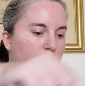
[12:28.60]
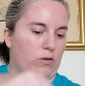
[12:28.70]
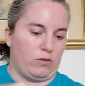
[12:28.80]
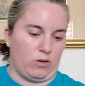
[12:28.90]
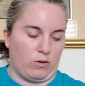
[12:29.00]

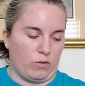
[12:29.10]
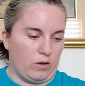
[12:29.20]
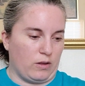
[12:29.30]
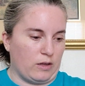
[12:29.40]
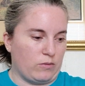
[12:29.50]
So
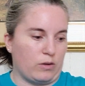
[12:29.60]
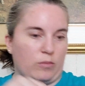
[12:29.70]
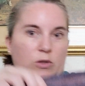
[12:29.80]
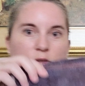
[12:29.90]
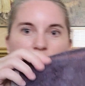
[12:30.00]
that's what
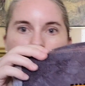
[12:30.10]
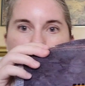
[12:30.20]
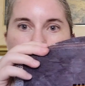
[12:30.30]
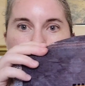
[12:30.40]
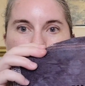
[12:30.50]
I'm using
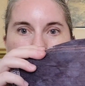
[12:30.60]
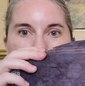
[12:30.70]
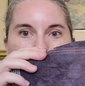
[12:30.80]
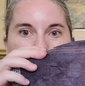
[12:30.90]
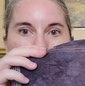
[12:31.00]
for
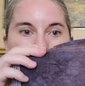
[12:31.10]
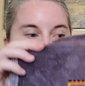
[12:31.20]
that one.